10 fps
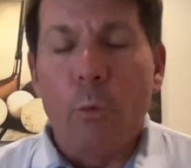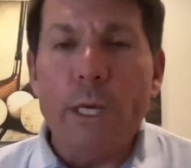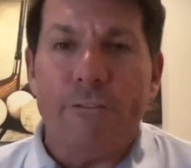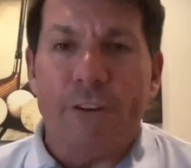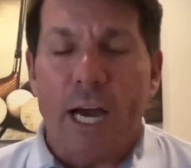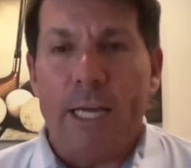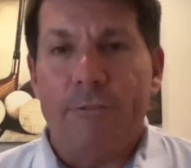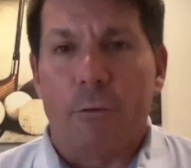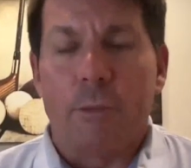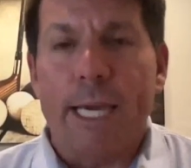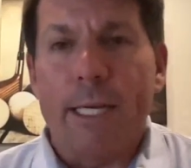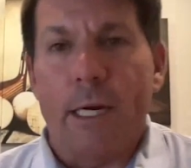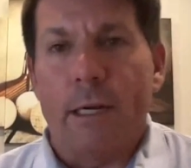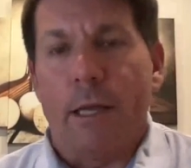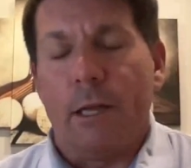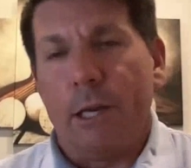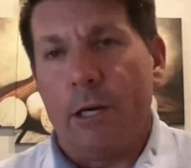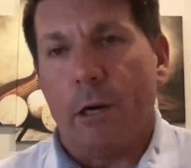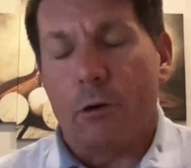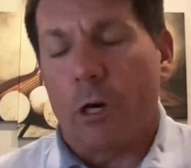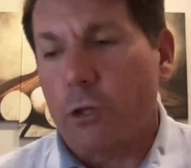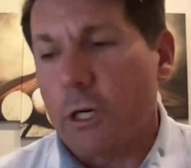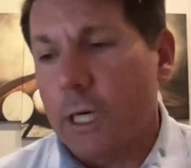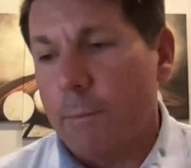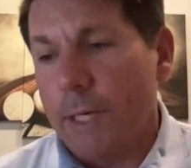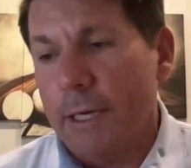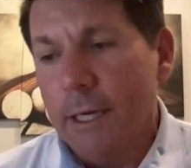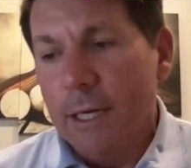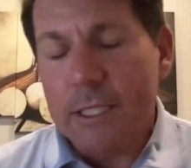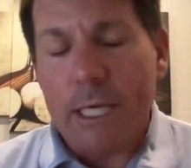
We find from data across our company,